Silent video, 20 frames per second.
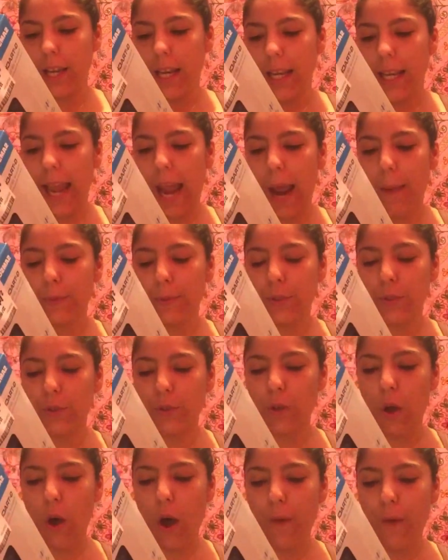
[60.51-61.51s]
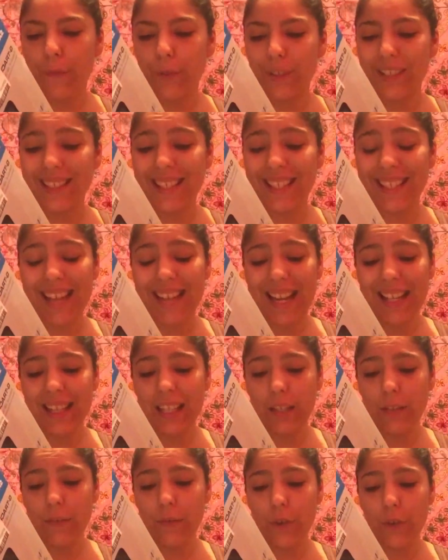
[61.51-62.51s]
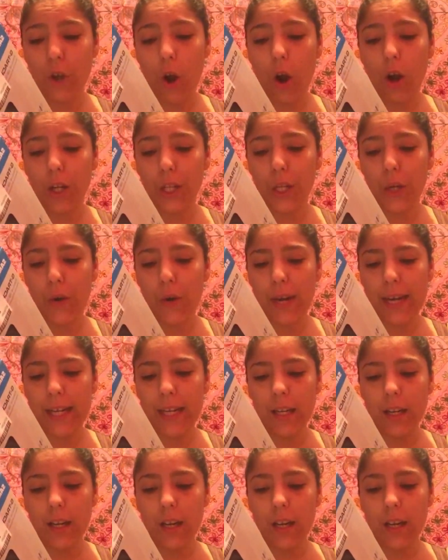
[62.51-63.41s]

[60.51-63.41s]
Capsule offers selective, cardioid,